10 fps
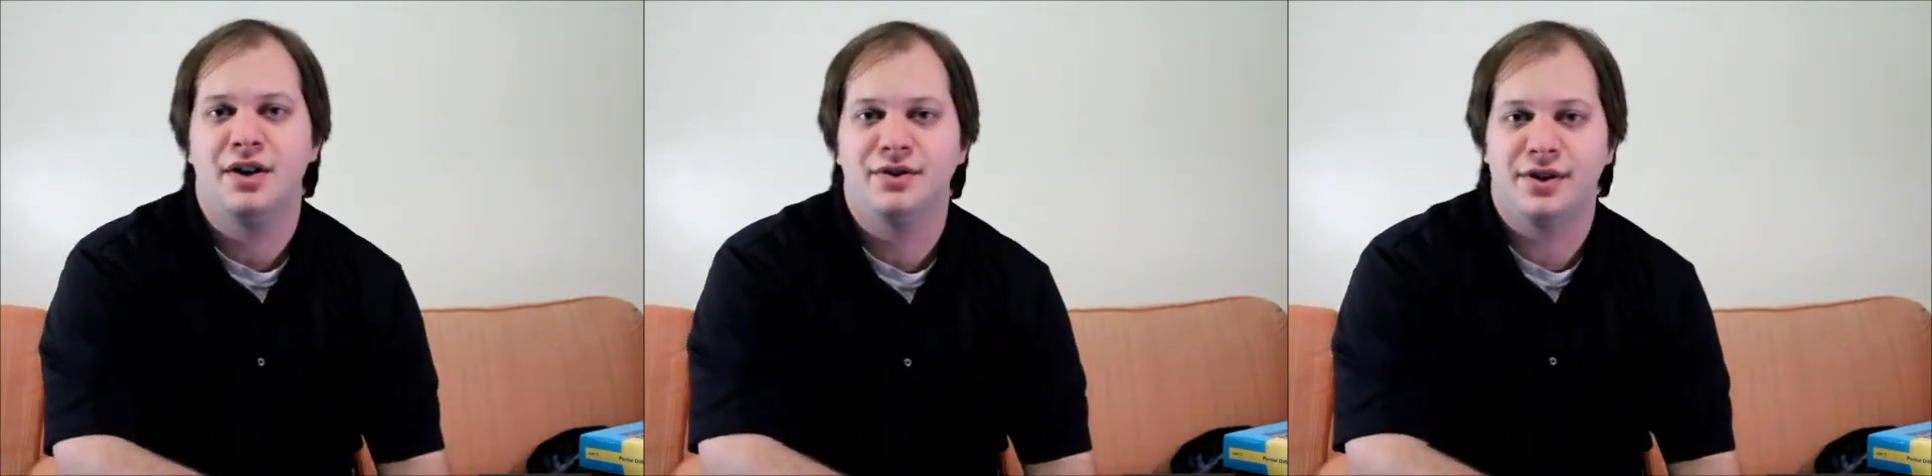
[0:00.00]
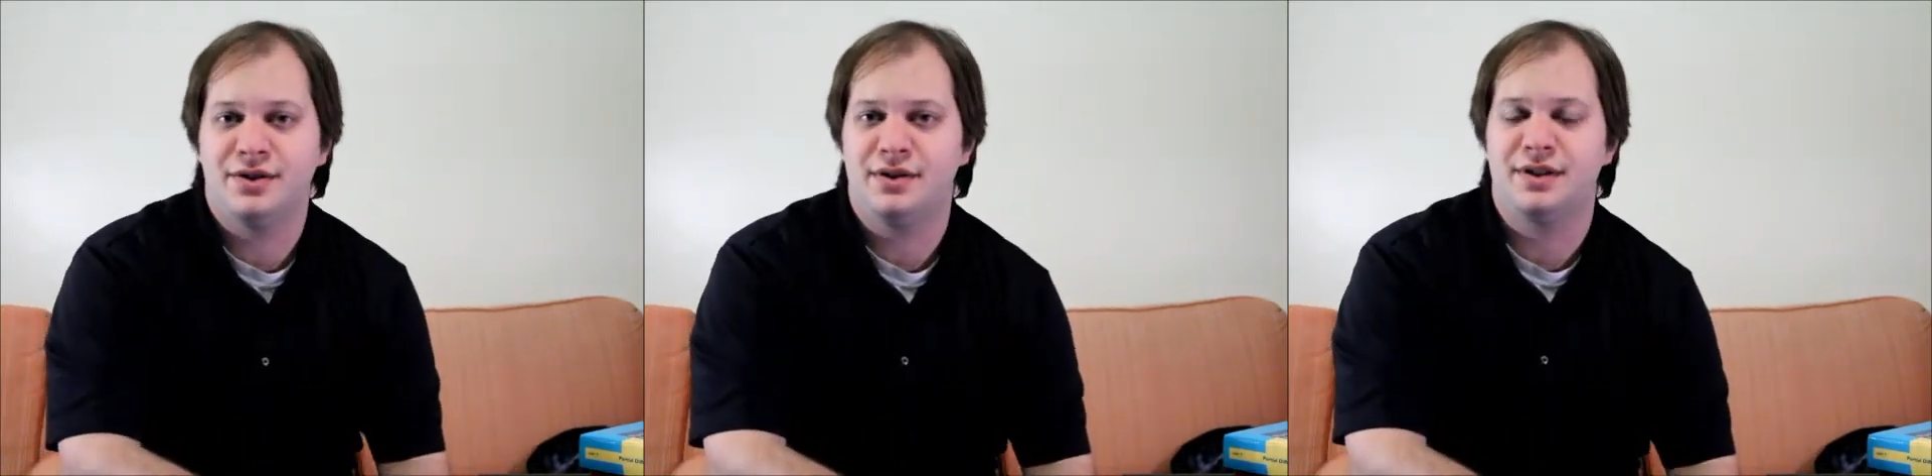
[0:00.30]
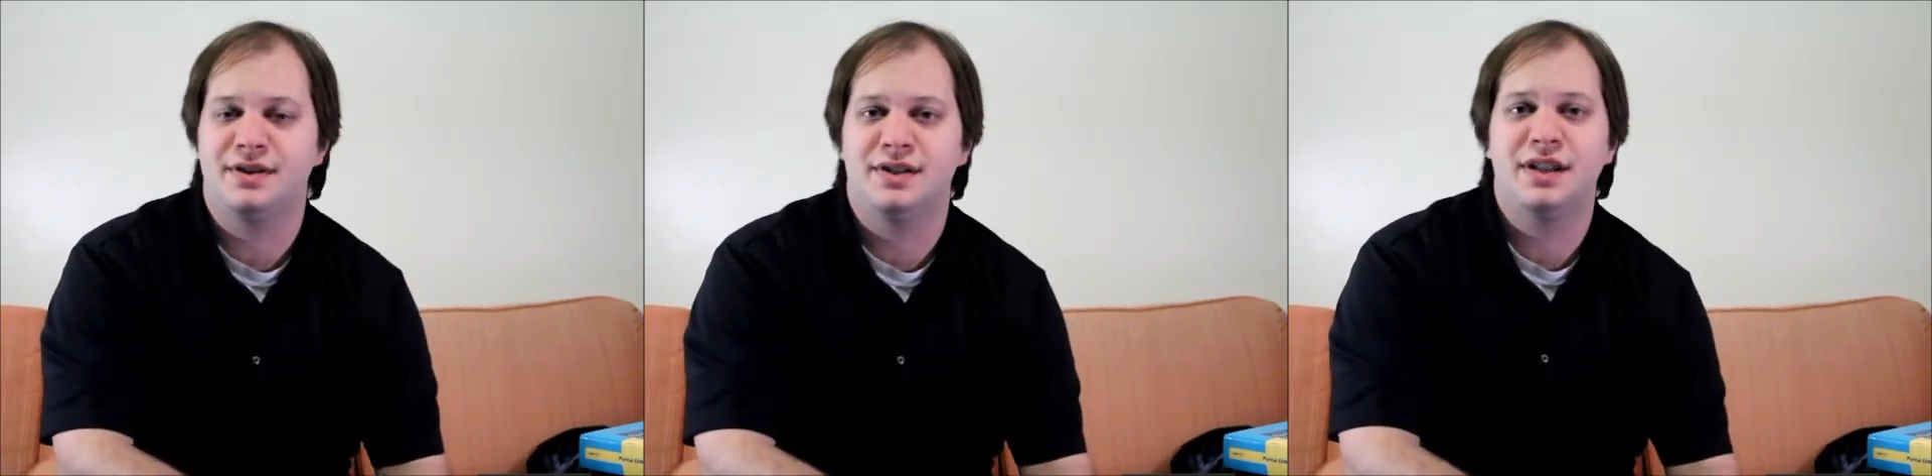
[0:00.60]
so as you
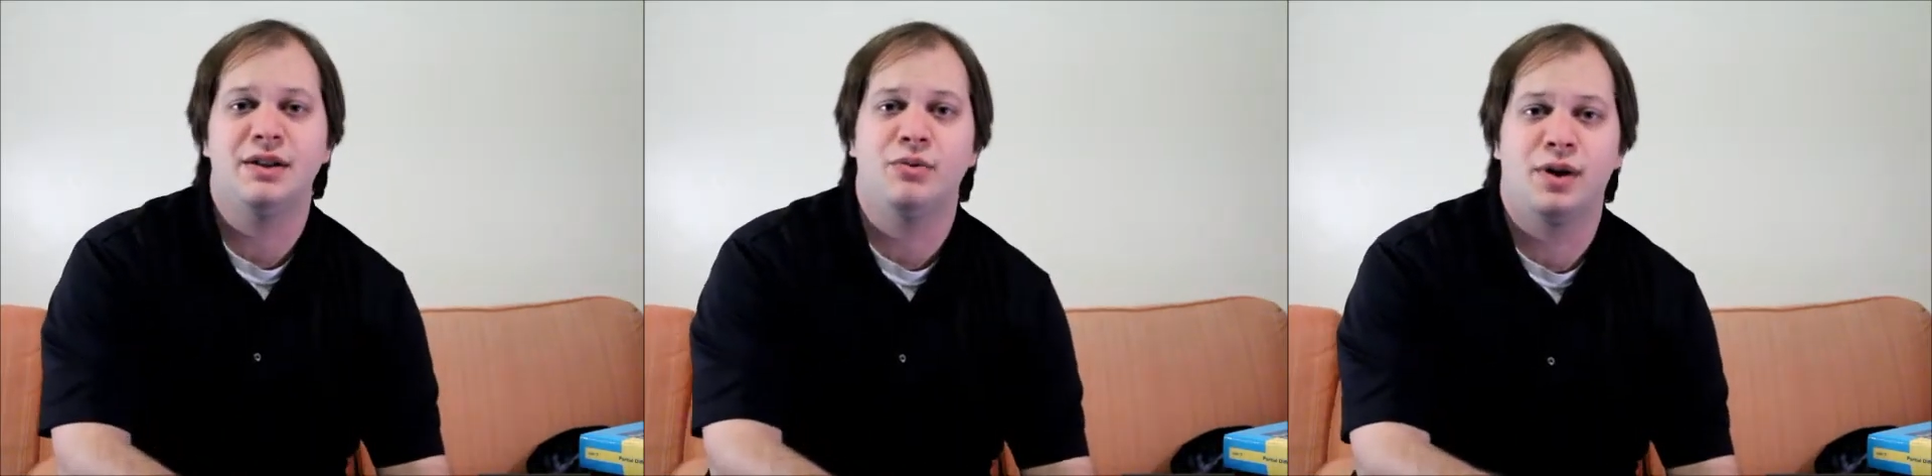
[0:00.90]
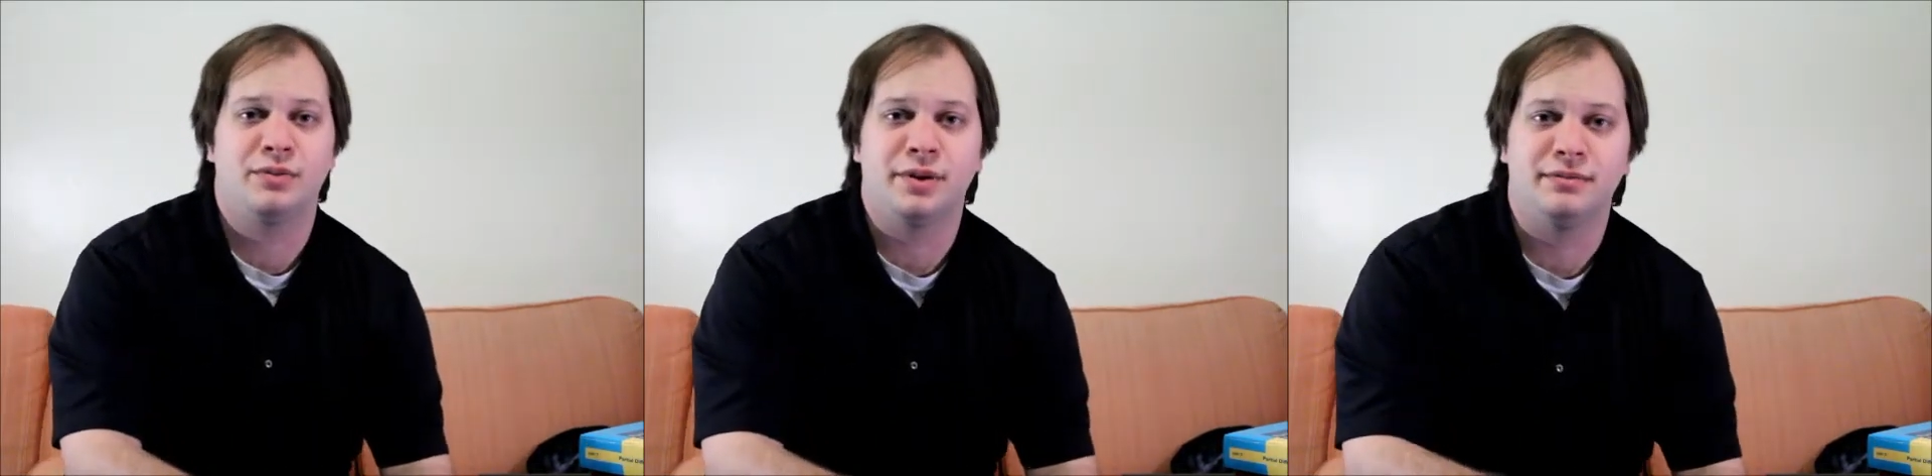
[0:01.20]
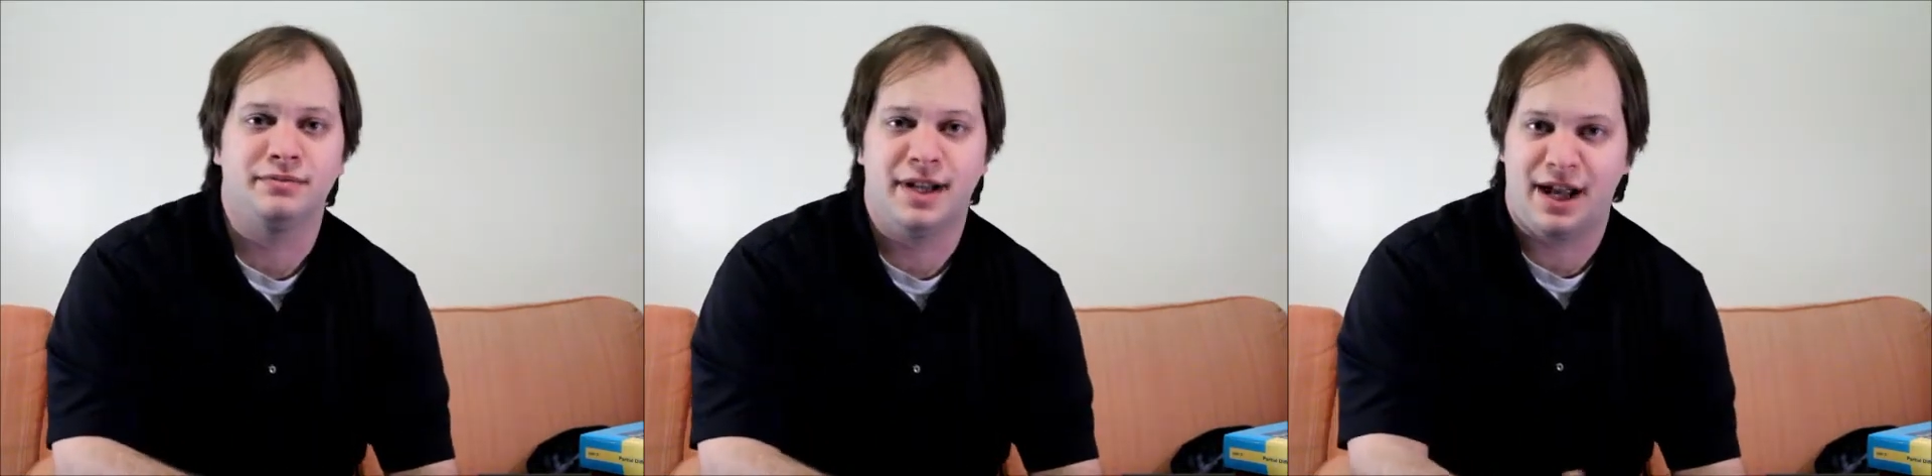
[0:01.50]
can see, one
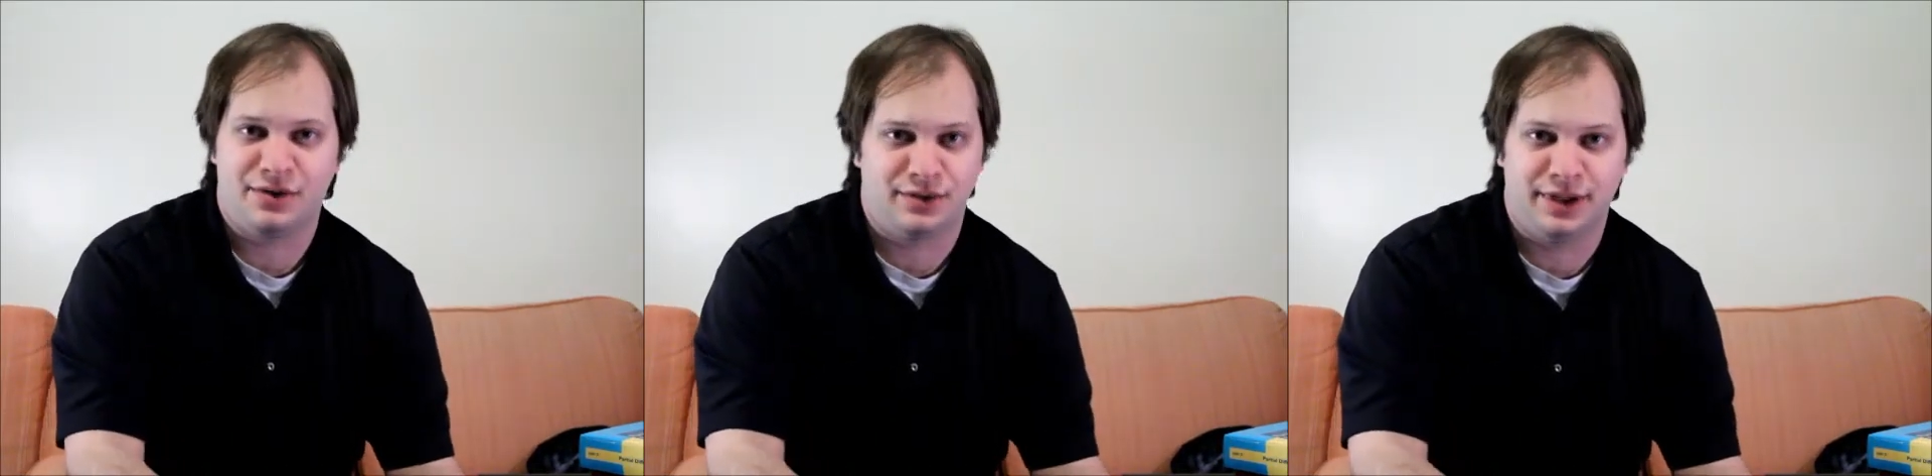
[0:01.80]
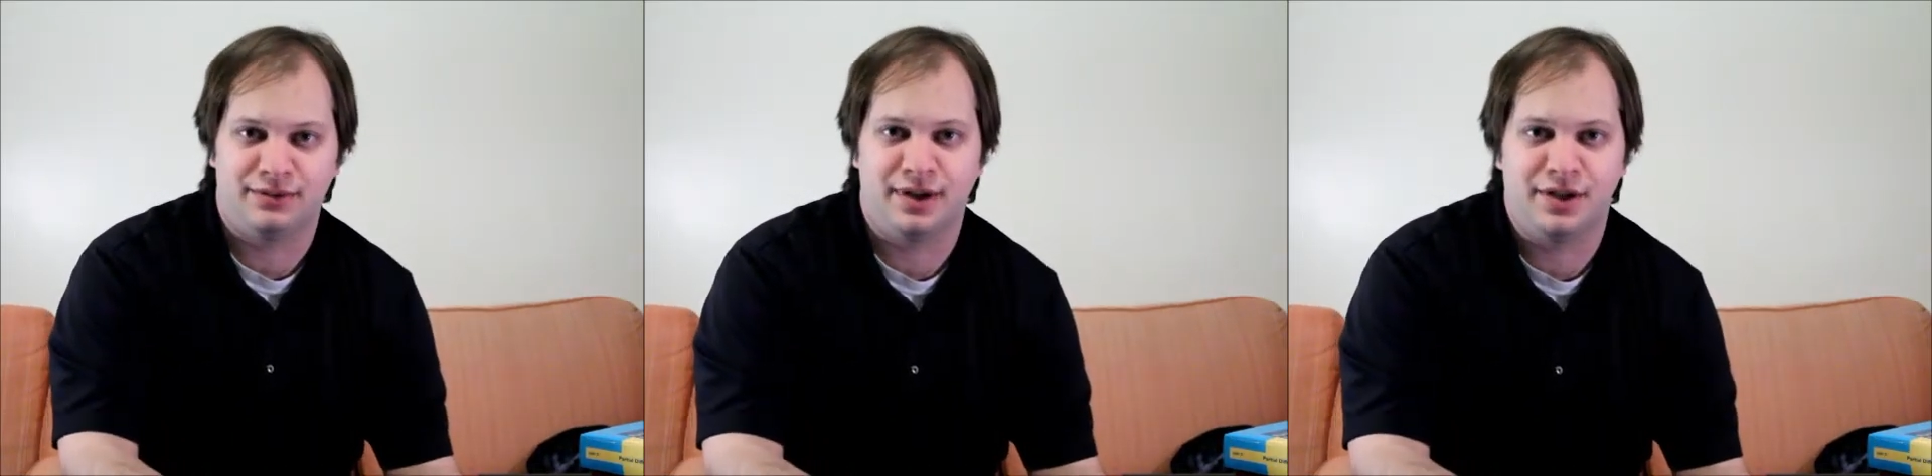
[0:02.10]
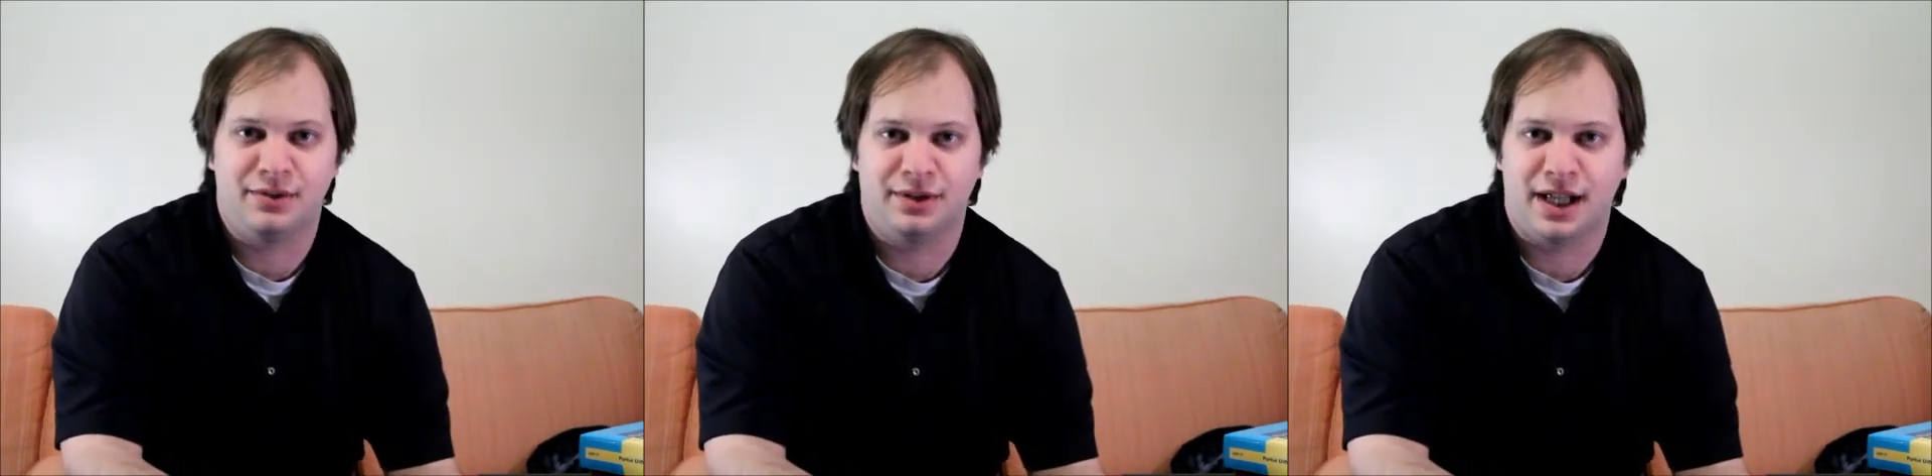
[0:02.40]
would naturally run
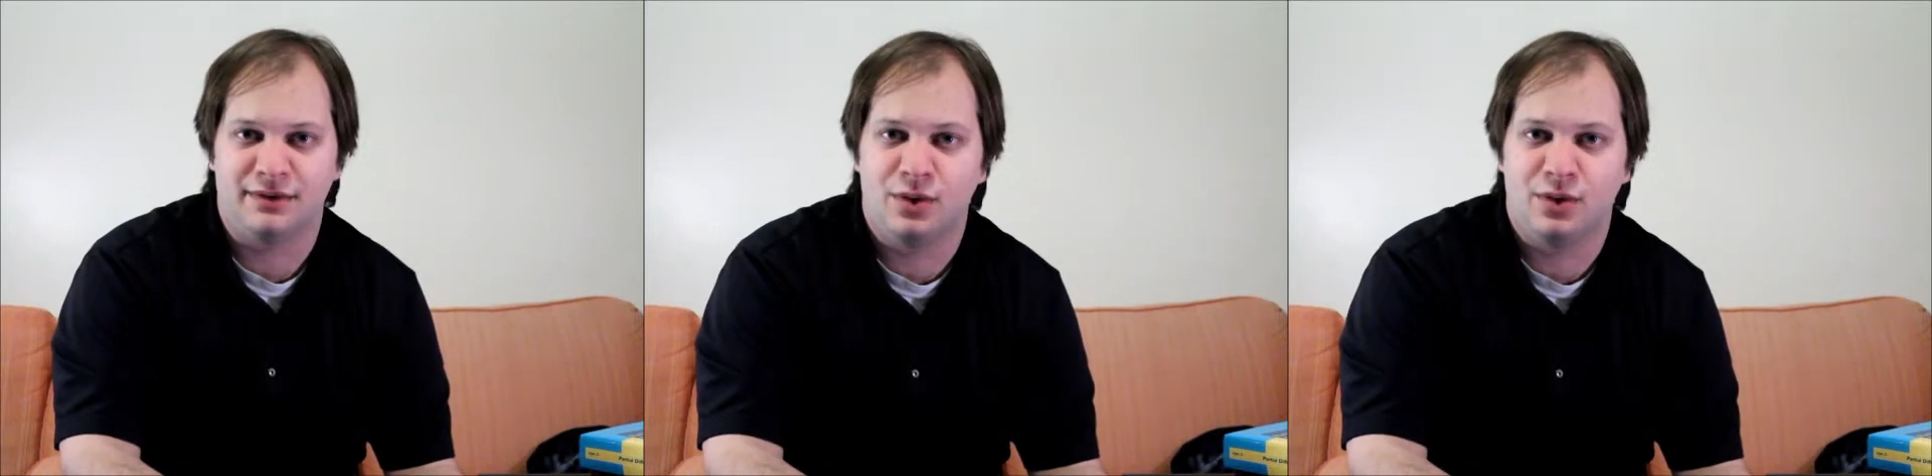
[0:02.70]
into a lot of